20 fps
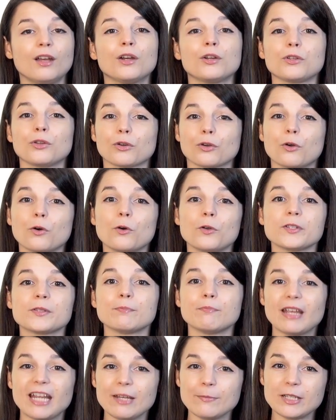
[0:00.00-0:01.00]
Your goals
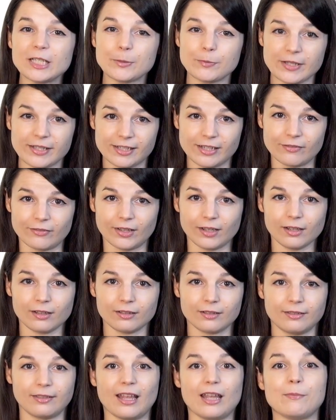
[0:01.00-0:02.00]
may be specific,
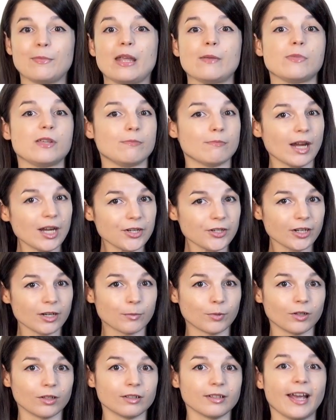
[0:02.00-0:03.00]
they may be
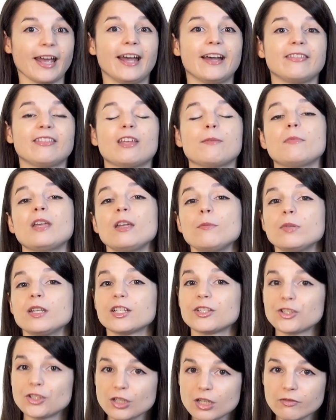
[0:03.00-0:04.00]
measurable, and they may be
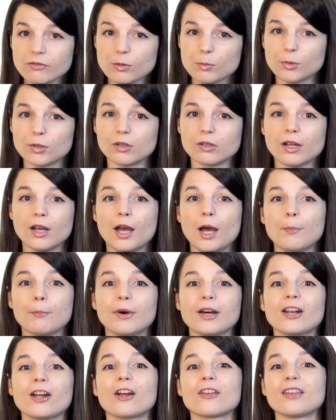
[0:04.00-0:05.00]
achievable,
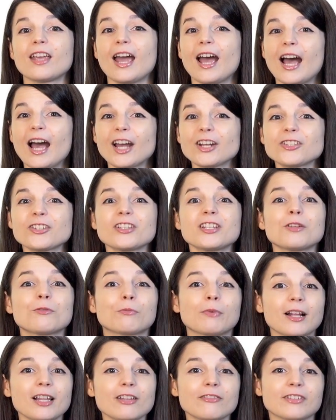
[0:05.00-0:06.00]
but are they actually
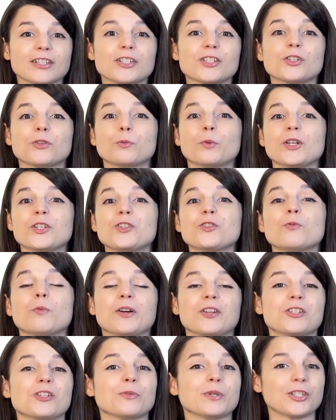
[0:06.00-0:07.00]
relevant to what you
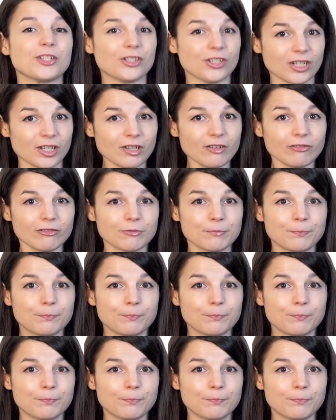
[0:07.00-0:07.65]
want to achieve?